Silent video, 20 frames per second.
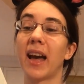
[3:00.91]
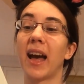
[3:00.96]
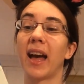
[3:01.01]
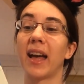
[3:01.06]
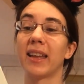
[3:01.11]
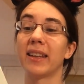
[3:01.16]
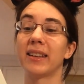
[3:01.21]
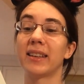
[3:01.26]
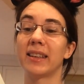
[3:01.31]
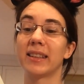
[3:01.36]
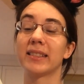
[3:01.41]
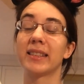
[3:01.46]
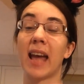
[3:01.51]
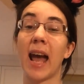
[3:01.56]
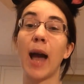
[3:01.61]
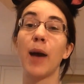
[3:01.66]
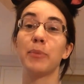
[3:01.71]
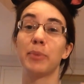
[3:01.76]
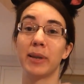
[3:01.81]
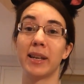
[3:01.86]
that it's
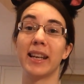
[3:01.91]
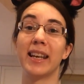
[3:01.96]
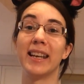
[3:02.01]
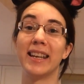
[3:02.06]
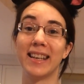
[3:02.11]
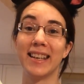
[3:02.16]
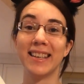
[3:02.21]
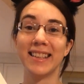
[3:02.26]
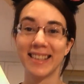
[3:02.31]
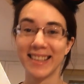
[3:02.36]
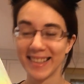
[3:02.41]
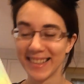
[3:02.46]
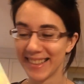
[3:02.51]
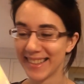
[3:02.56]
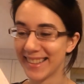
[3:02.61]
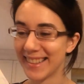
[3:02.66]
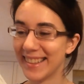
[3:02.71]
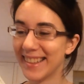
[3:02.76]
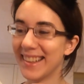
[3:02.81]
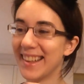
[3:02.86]
happening.
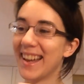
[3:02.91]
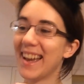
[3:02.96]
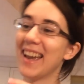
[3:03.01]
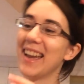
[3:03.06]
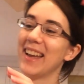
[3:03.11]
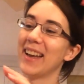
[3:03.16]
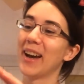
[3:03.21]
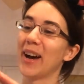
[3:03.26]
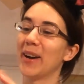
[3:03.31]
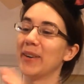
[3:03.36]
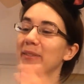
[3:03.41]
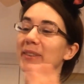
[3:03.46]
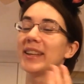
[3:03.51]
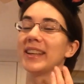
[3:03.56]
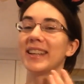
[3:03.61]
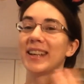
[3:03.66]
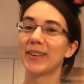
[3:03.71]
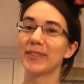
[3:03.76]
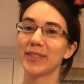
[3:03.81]
I mean,